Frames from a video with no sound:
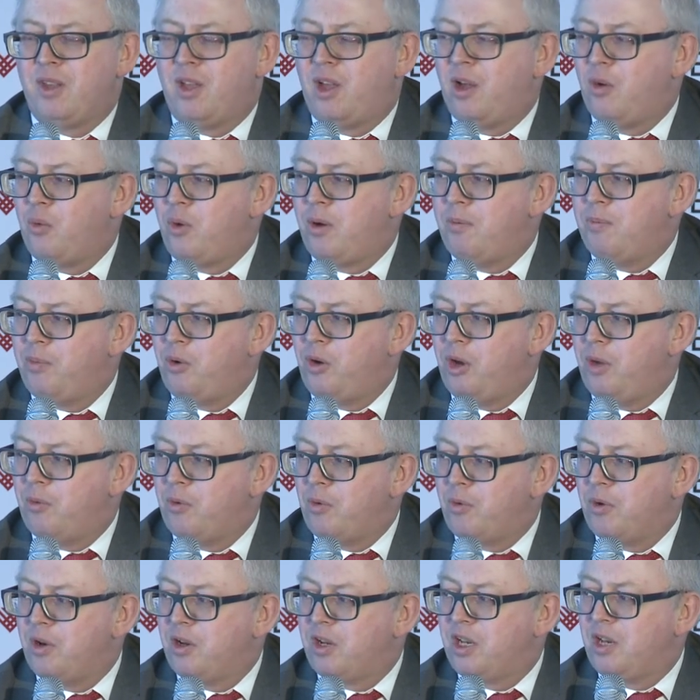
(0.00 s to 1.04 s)
at one point, were
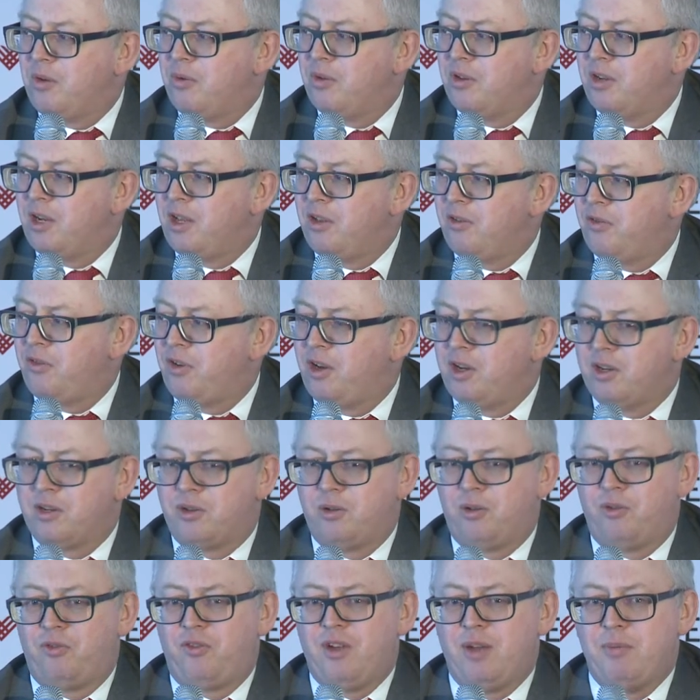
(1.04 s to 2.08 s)
working with another friend
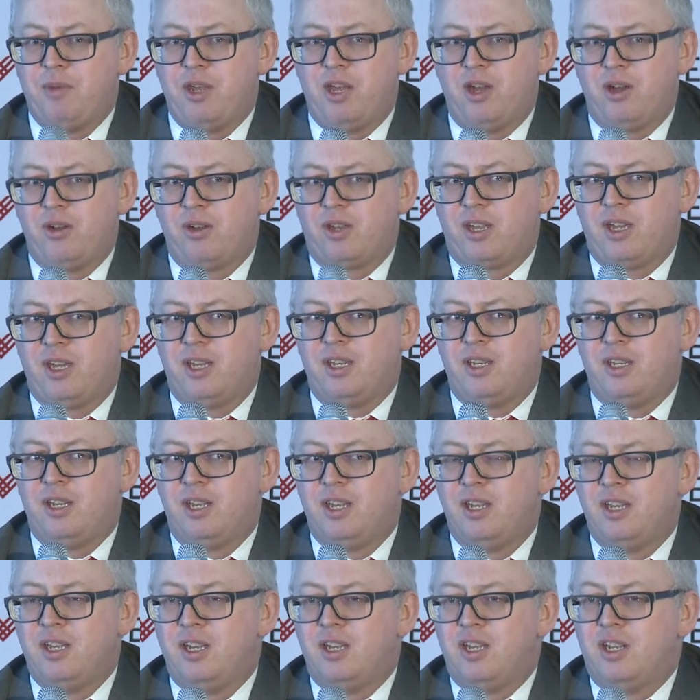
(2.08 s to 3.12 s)
called Femi Oke
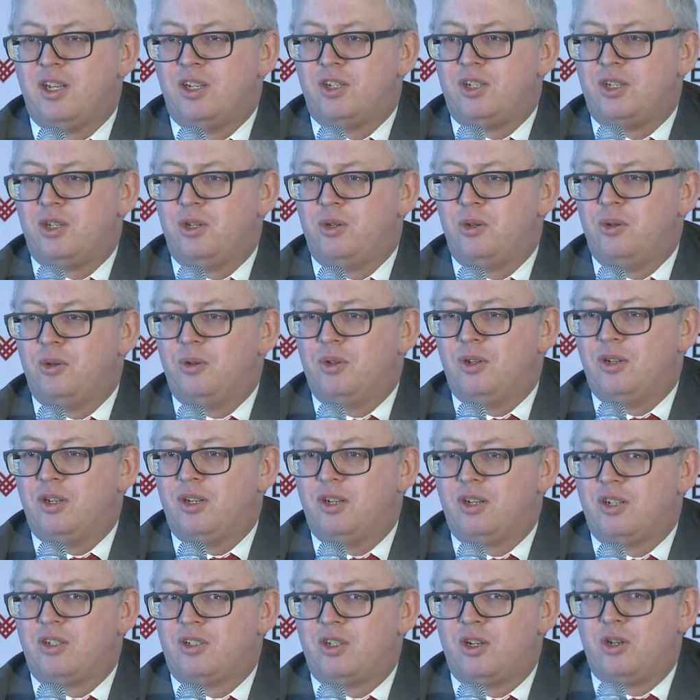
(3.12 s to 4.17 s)
to
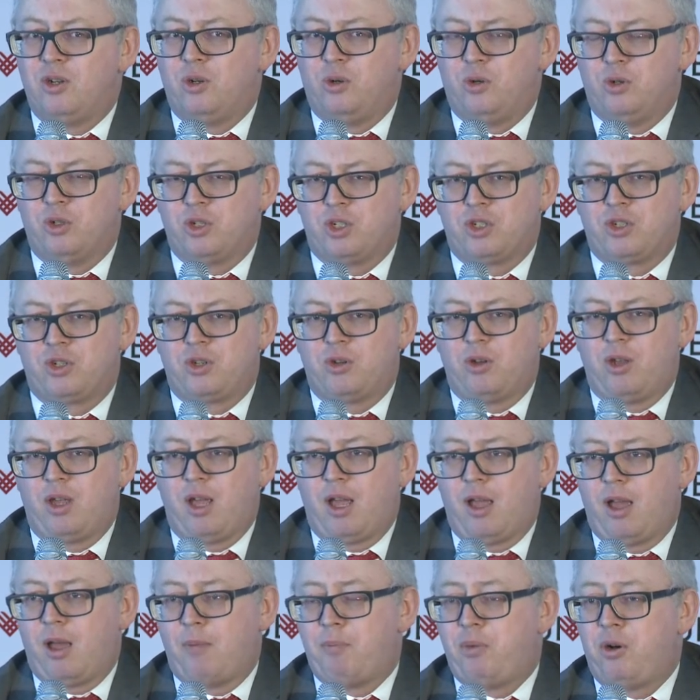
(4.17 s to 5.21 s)
launch
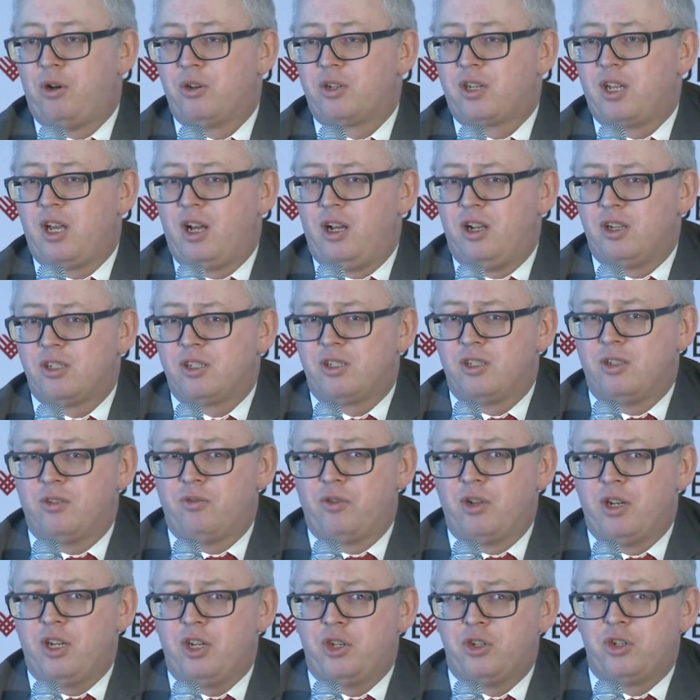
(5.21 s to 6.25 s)
a podcast that
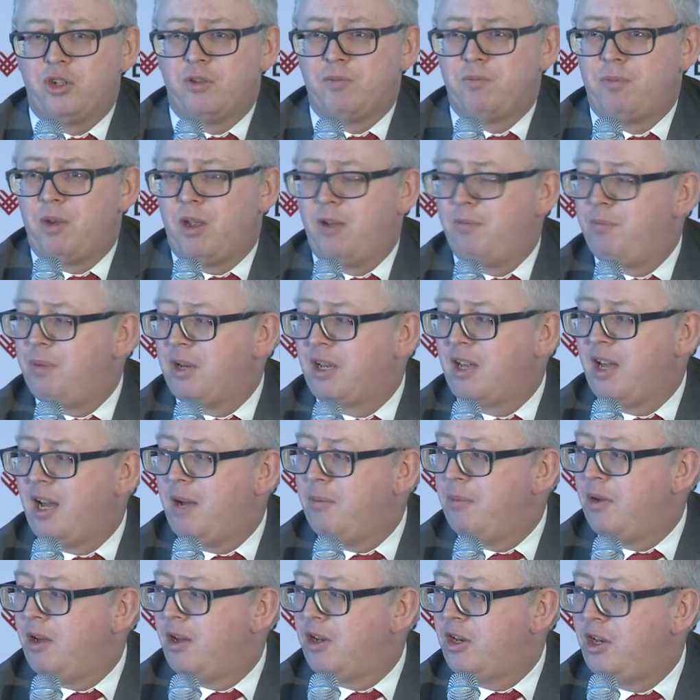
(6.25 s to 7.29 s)
really should have
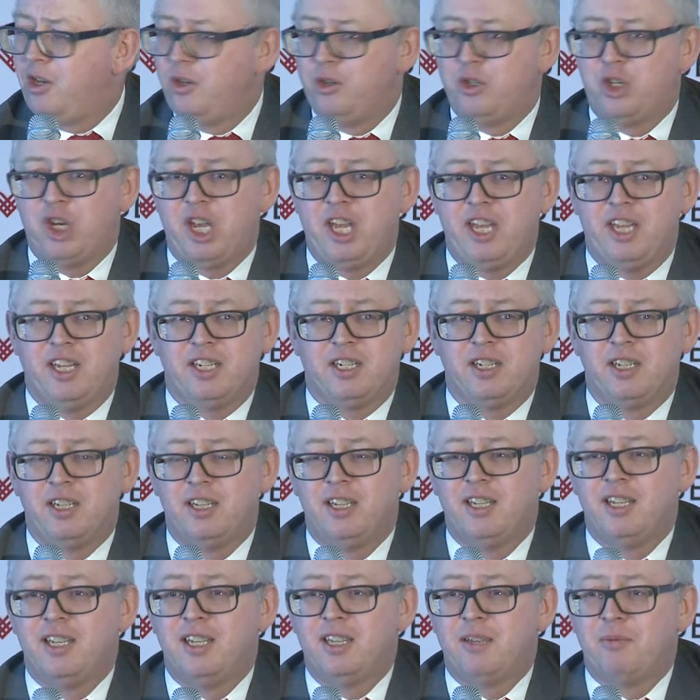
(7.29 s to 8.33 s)
become a huge hit,
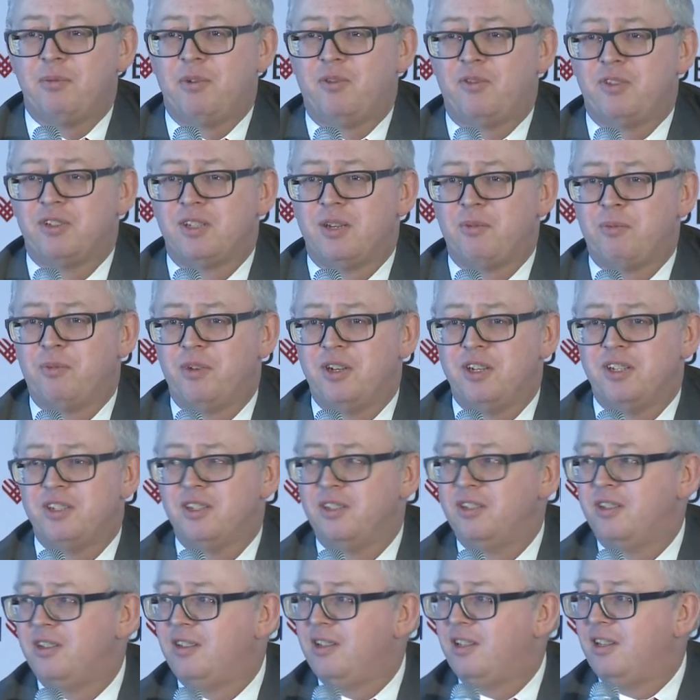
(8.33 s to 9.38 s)
but for some
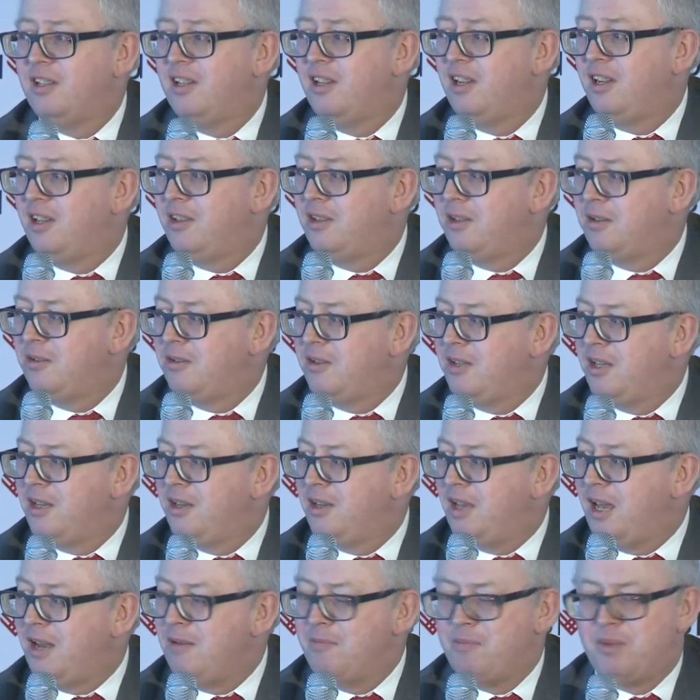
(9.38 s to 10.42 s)
reason
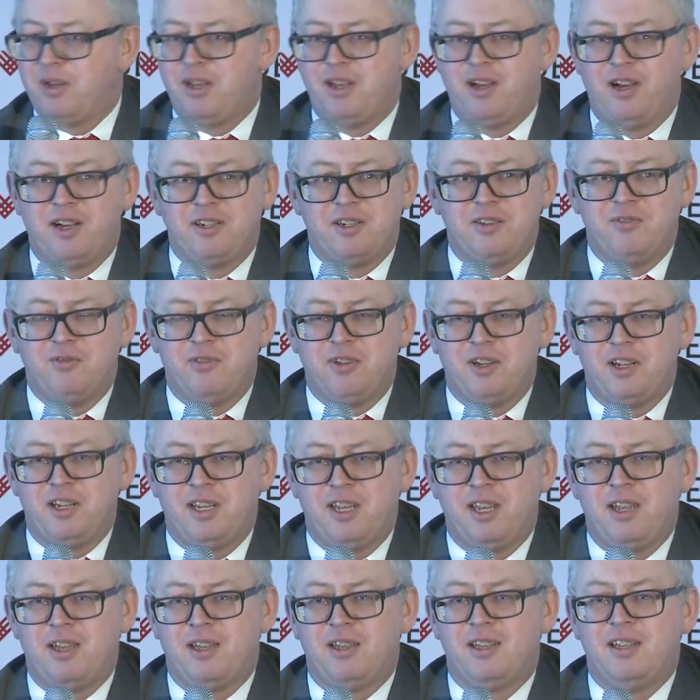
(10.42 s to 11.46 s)
the NPR didn't
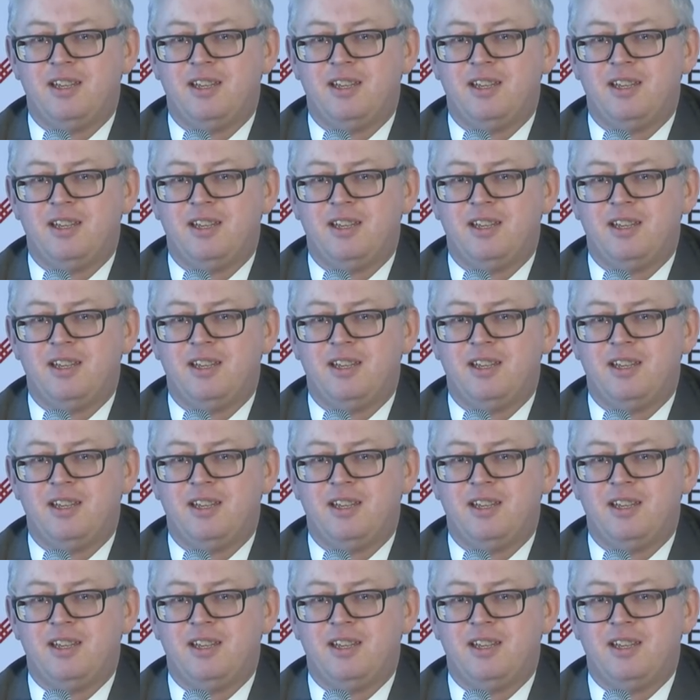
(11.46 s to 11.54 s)
really